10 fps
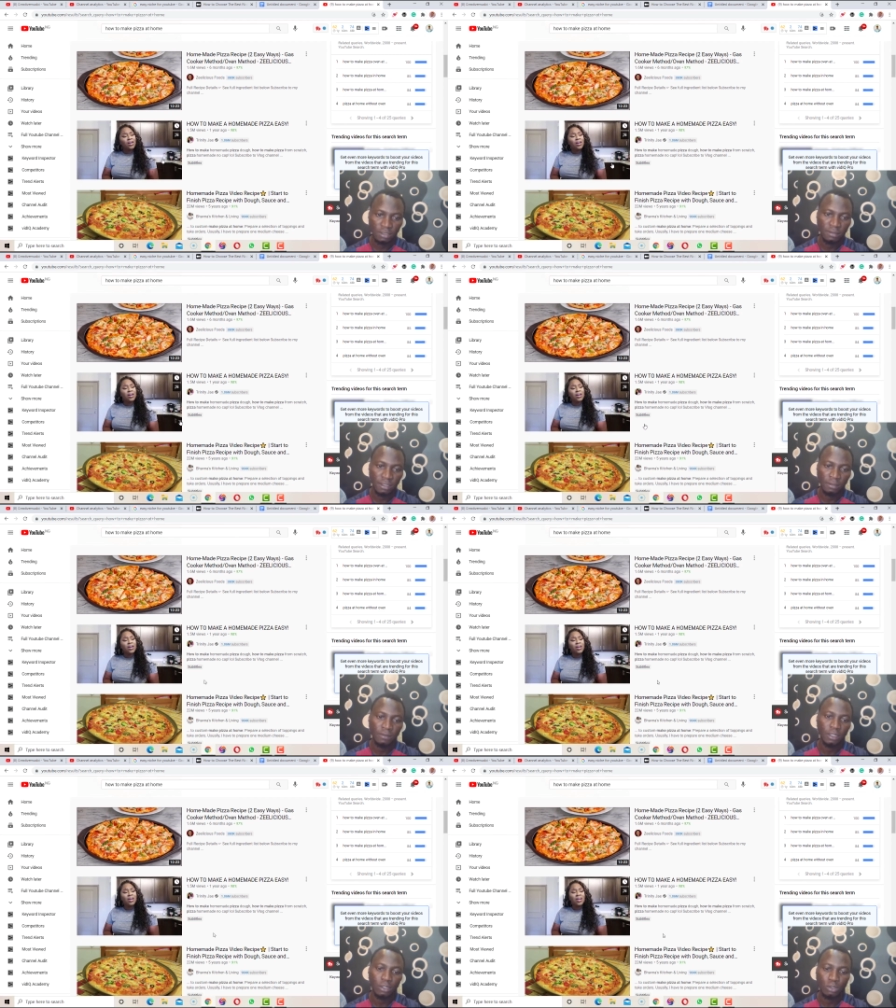This is
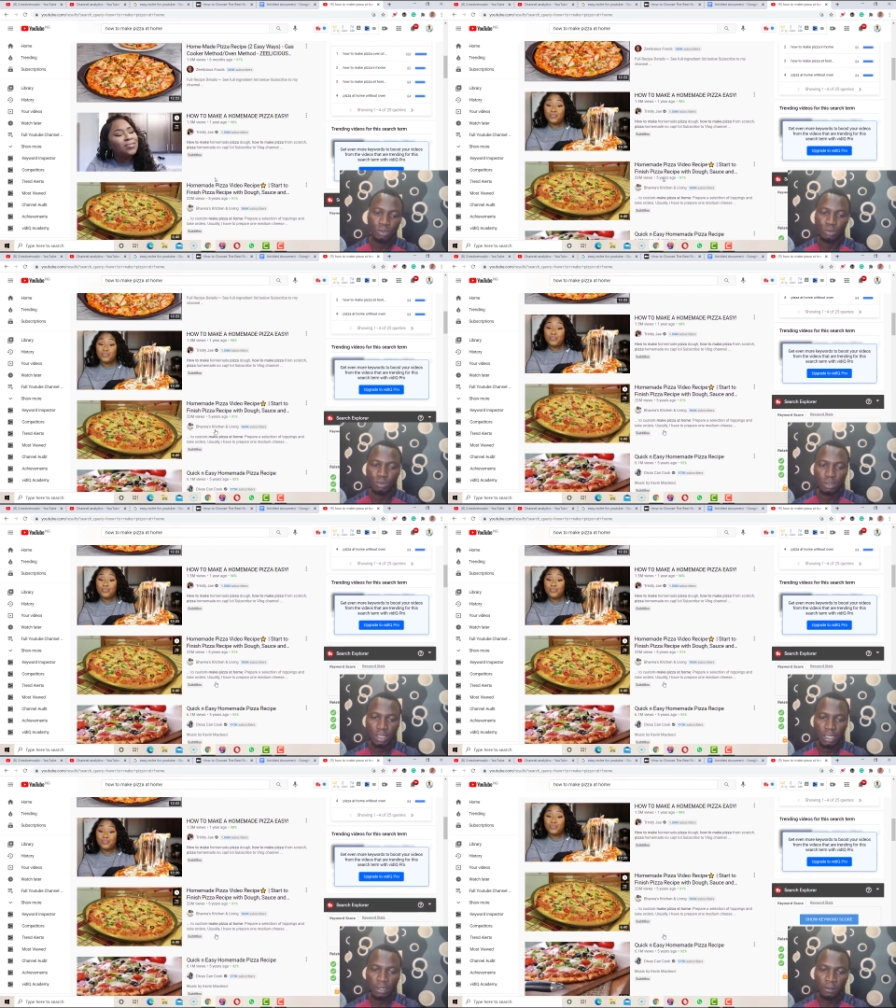very cool.
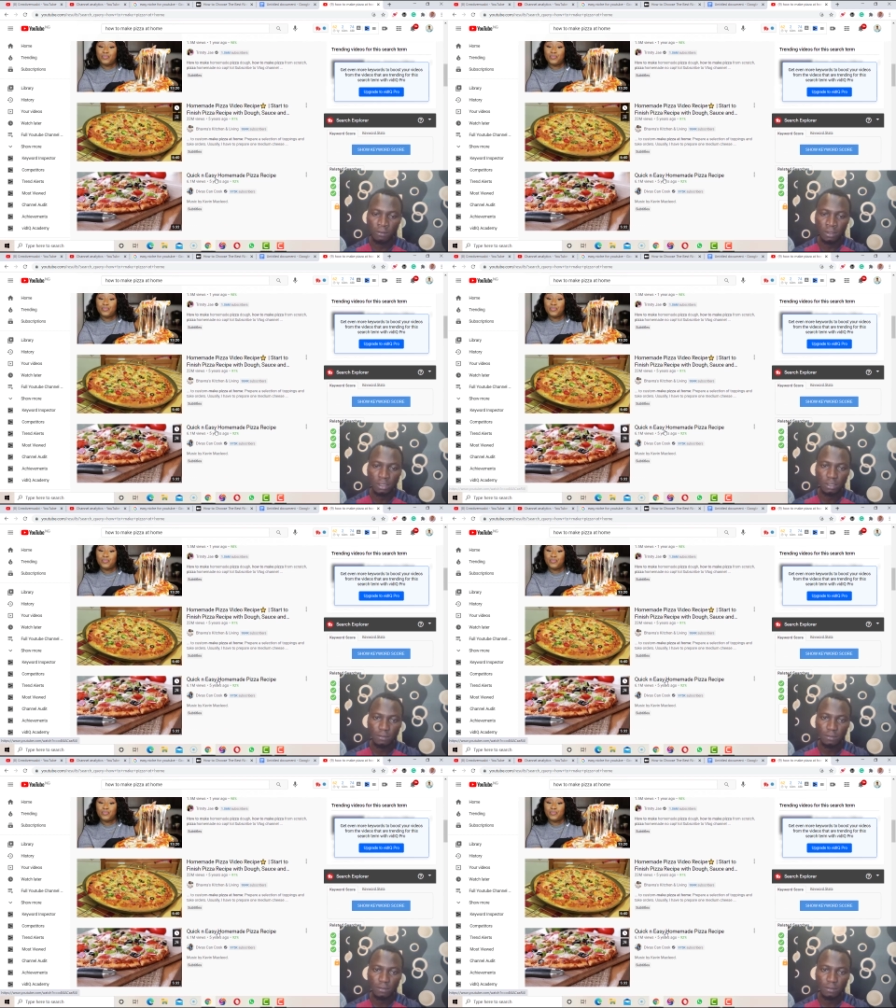I love it.